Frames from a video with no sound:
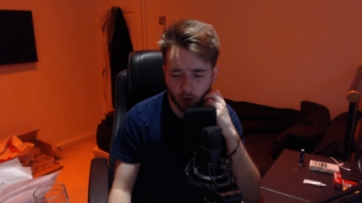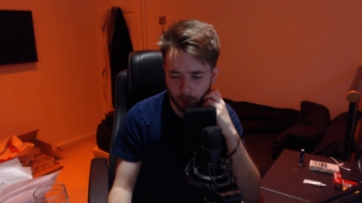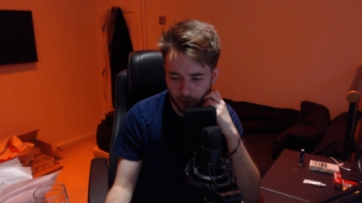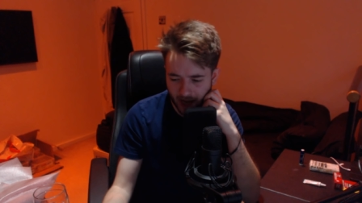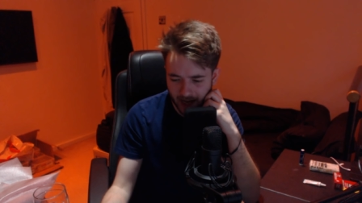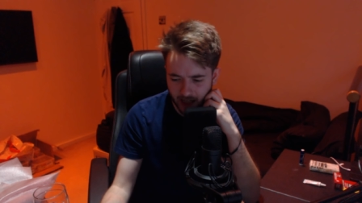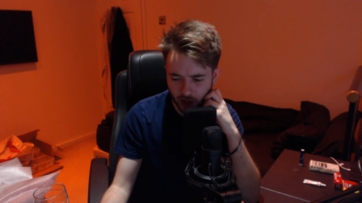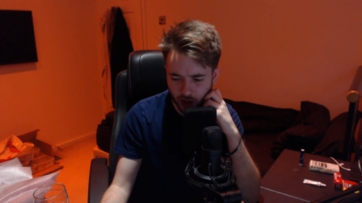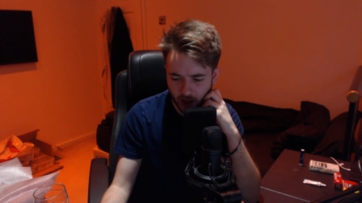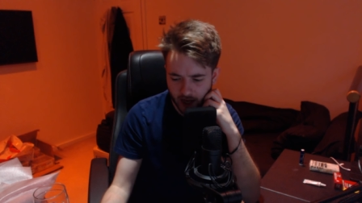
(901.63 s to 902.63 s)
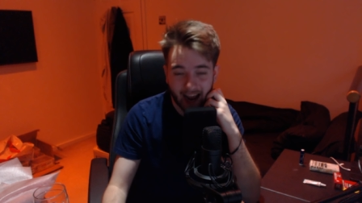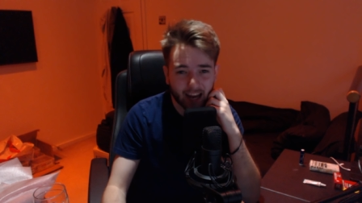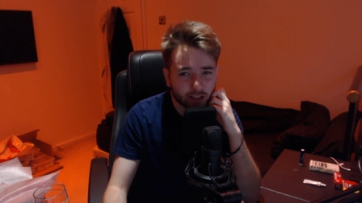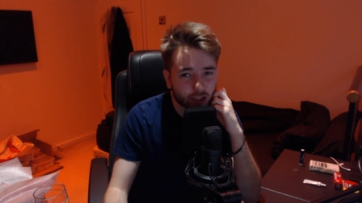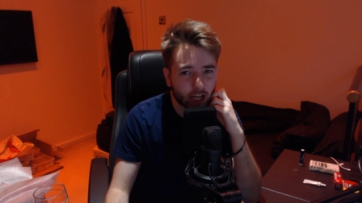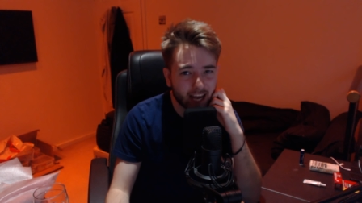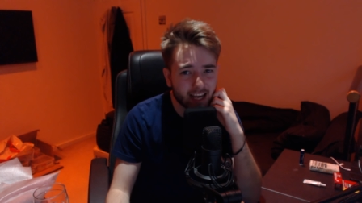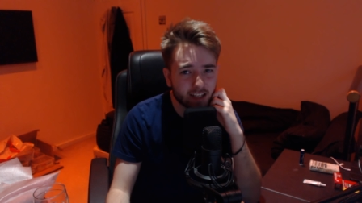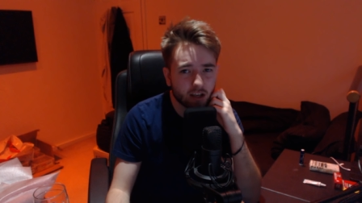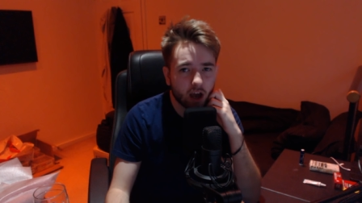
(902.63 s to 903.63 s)
We've got Pey'j and
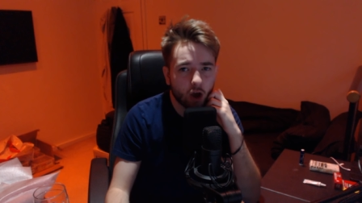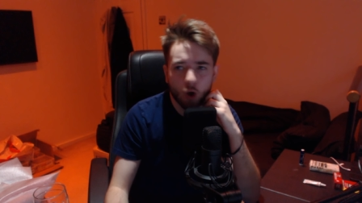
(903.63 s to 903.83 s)
Jade.